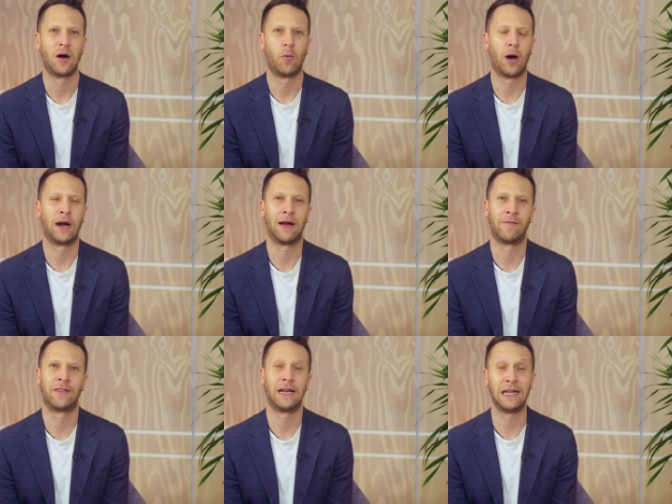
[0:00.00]
one
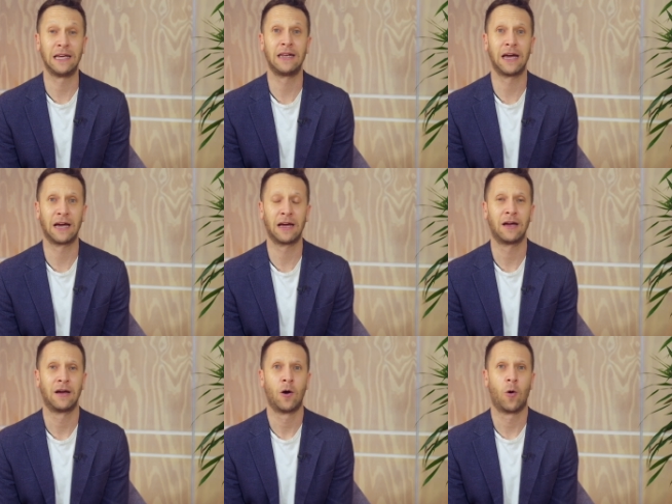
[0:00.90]
of the leading
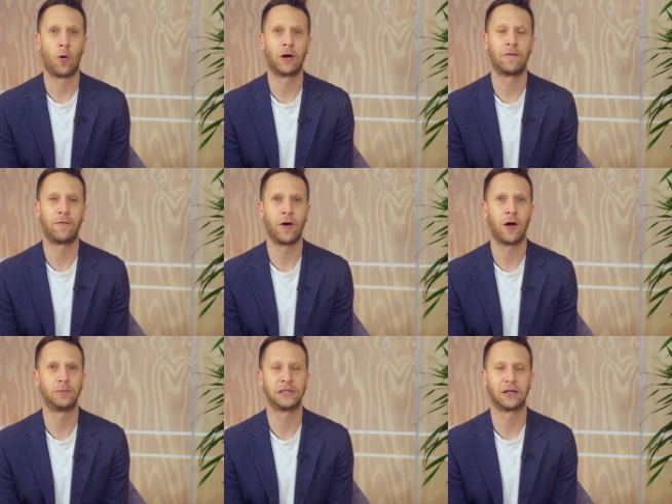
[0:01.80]
audit
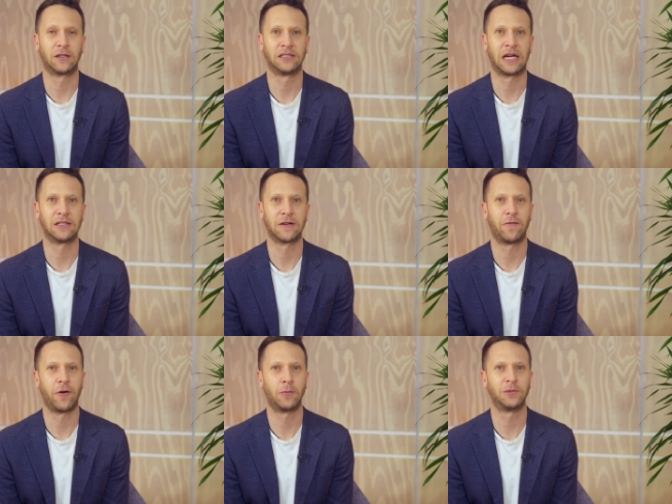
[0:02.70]
firms and consulting
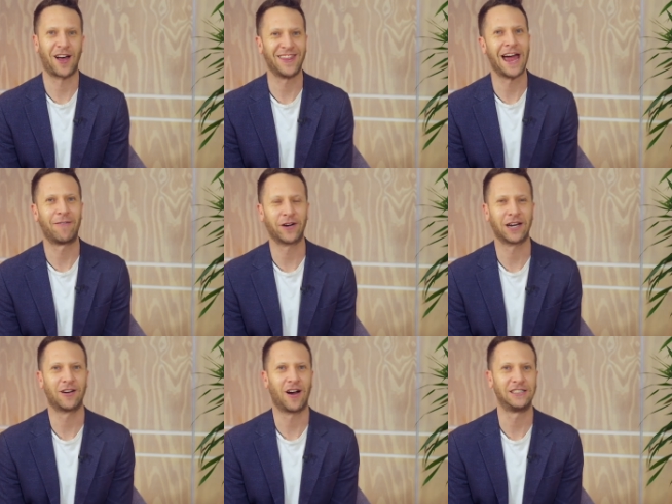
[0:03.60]
firms on the
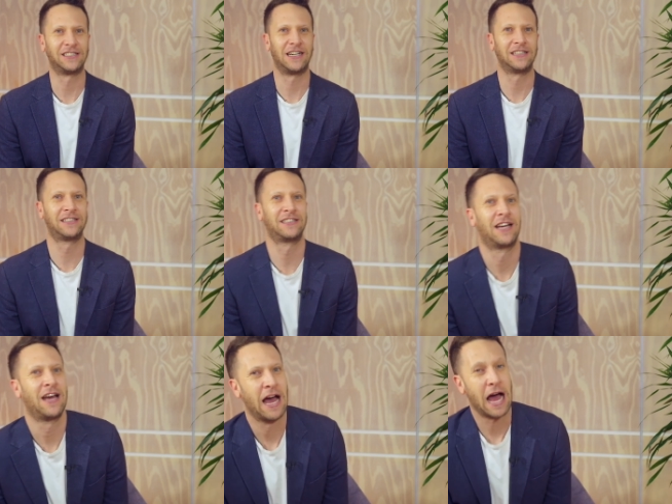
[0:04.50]
African continent,
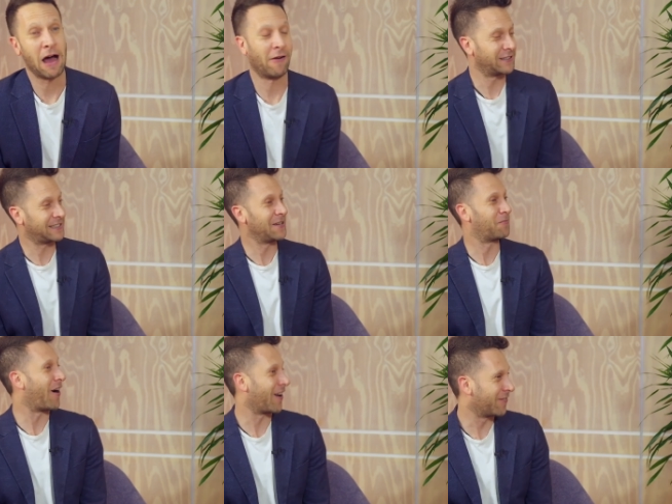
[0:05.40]
obviously
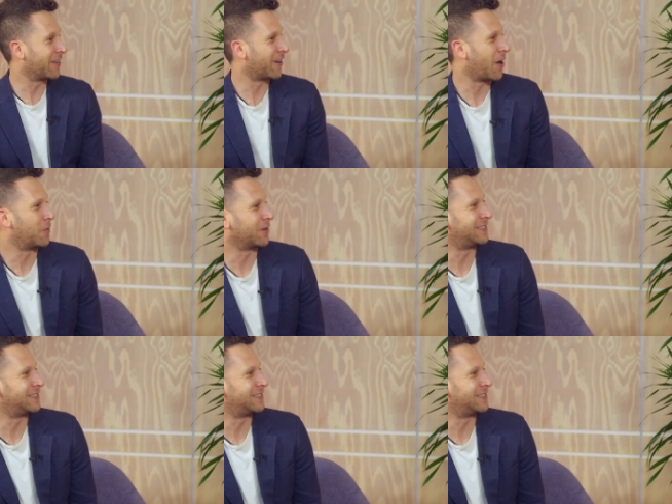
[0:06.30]
part of the global